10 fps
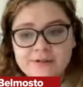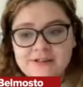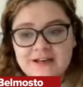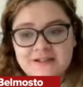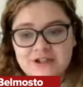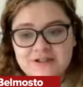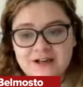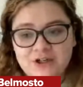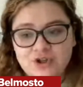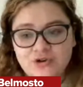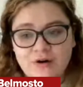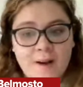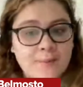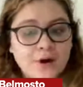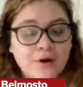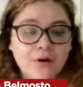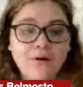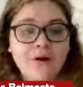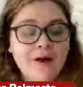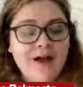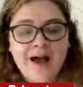It tastes just like a tropical